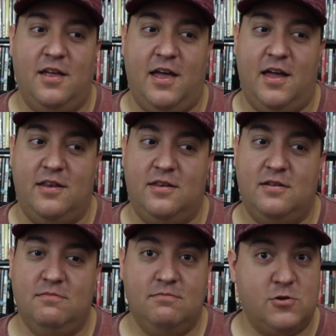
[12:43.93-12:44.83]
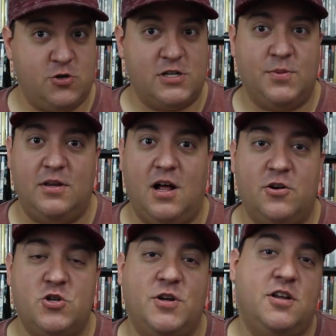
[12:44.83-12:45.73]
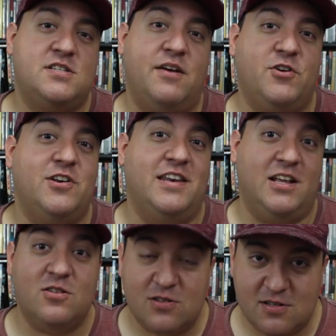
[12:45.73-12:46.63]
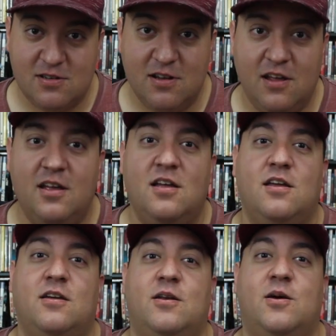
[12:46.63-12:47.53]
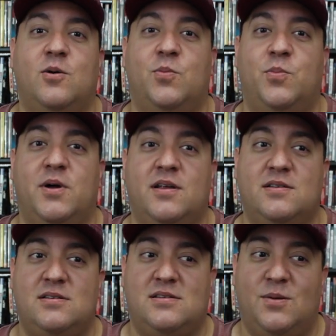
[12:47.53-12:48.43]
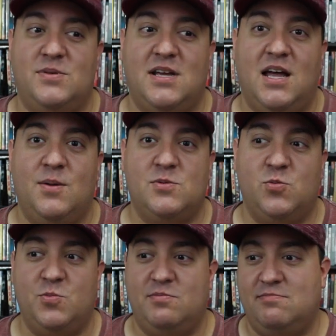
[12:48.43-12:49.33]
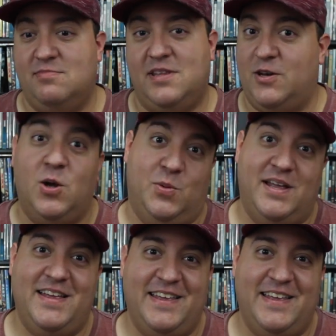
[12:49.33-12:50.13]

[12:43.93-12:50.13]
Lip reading: And trust me, Dollar Tree does have good deals, you know, but sometimes they don't.